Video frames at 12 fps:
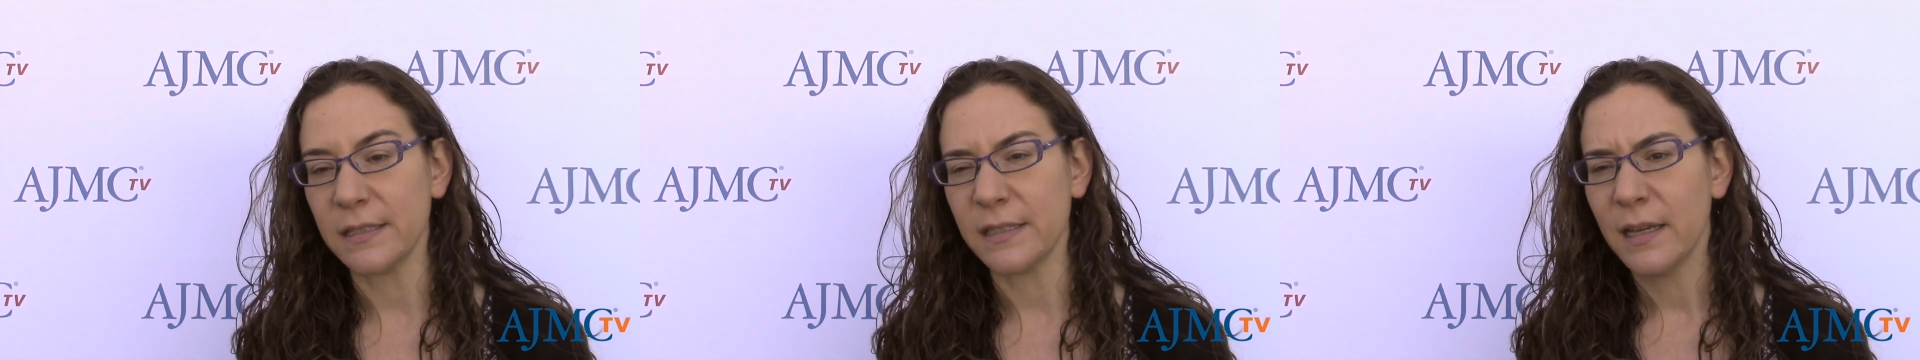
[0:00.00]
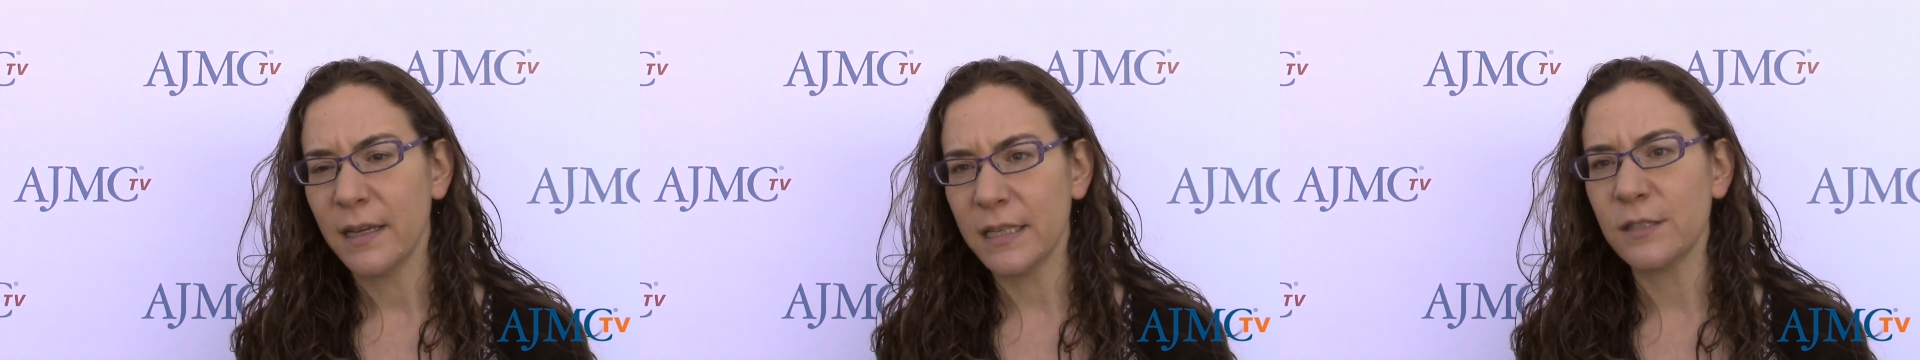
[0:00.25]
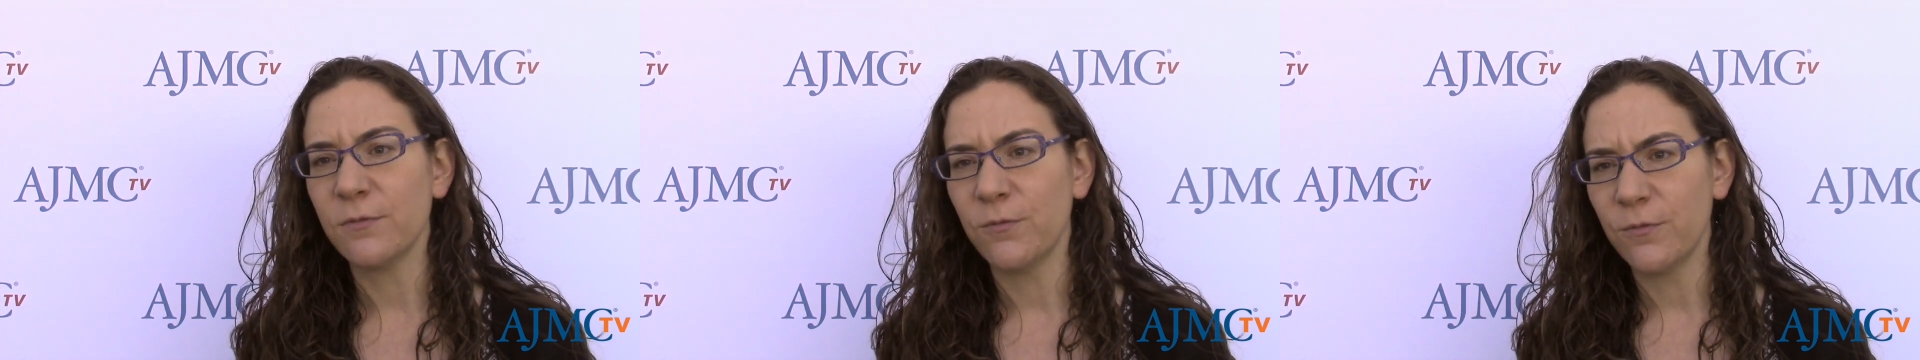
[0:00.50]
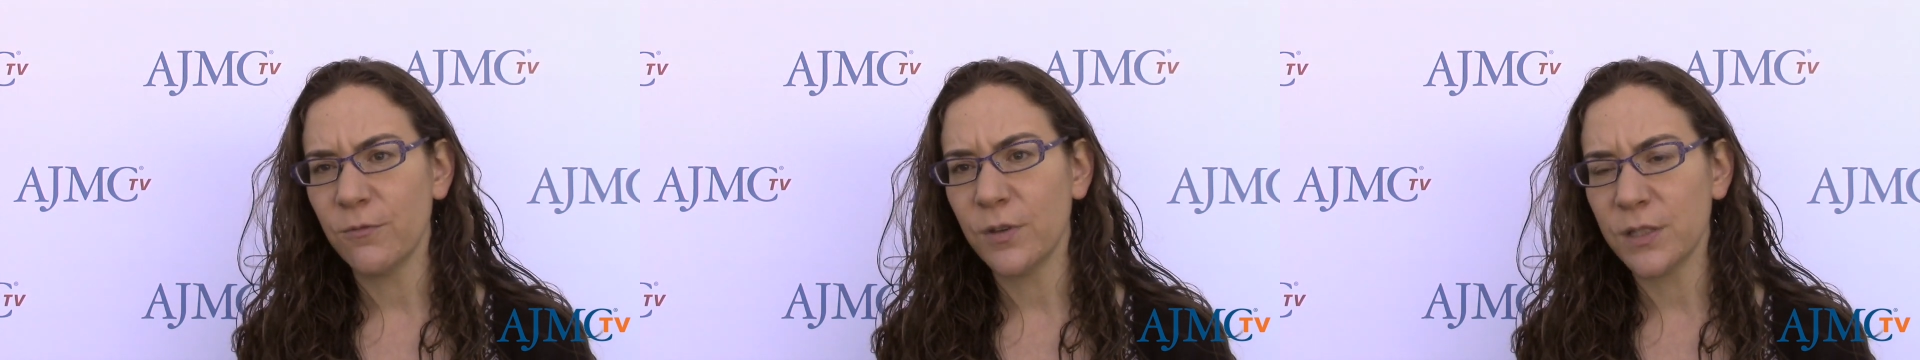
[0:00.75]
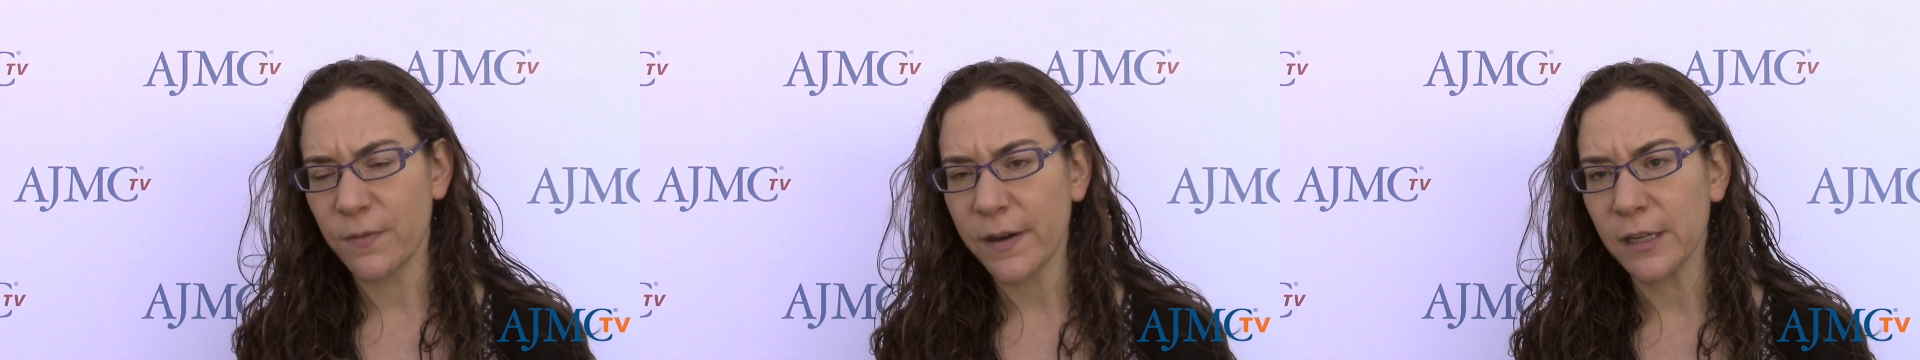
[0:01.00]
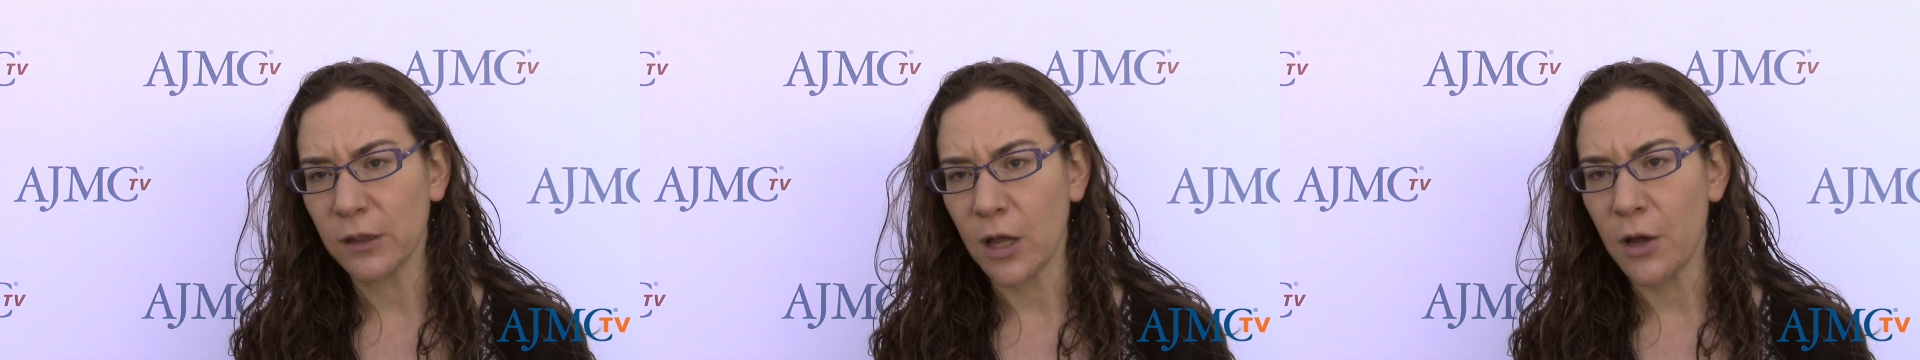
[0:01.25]
is
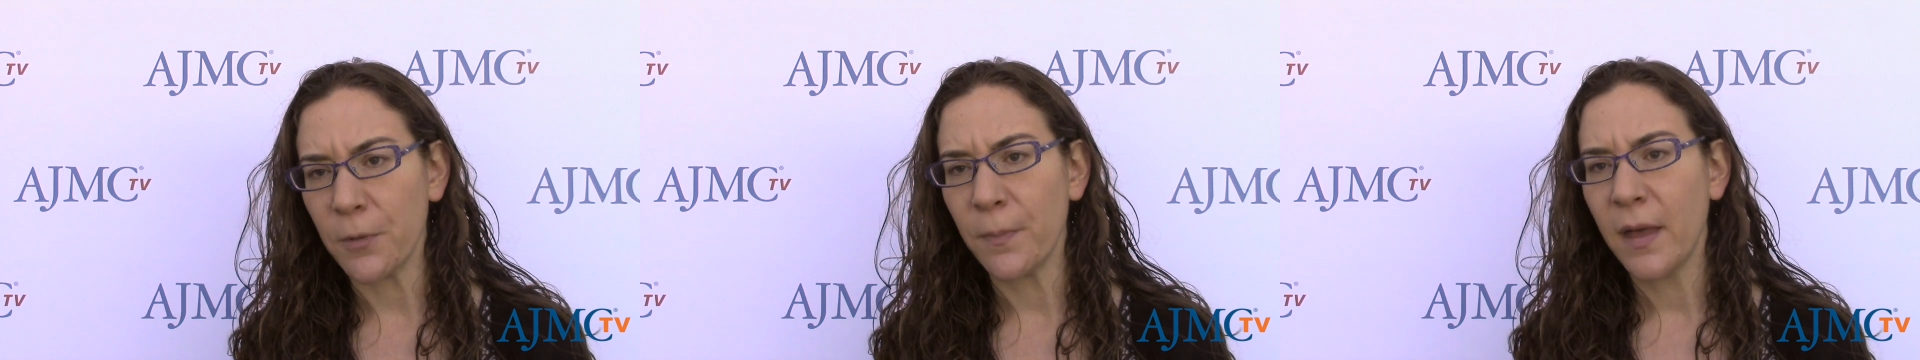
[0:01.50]
very low.